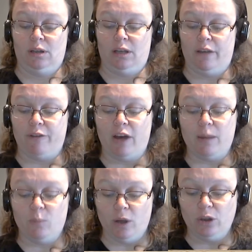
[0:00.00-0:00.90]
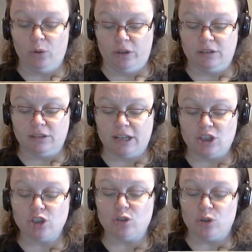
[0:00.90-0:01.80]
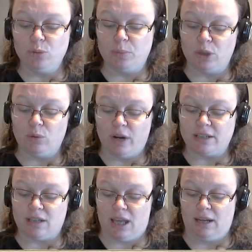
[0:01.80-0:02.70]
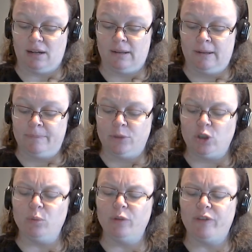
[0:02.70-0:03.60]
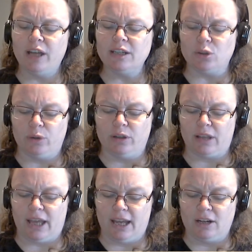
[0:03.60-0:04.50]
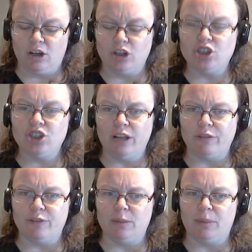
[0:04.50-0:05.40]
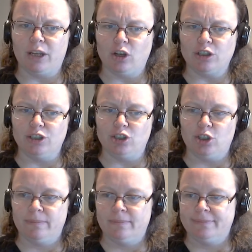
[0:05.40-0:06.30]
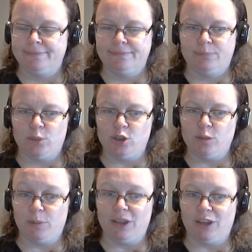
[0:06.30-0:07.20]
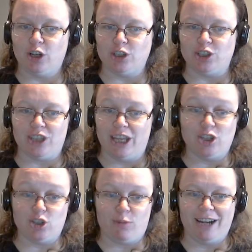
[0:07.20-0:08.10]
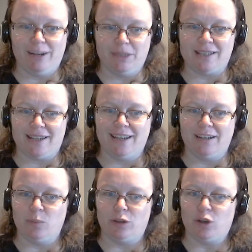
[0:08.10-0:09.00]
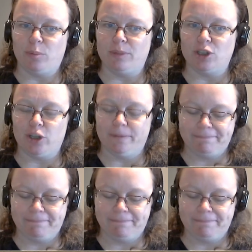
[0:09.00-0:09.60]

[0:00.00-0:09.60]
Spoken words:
If I am well oiled, I shall soon be all right again. You will find an oil can on a shelf in my cottage," presumably the cottage they just randomly stayed in with no permission.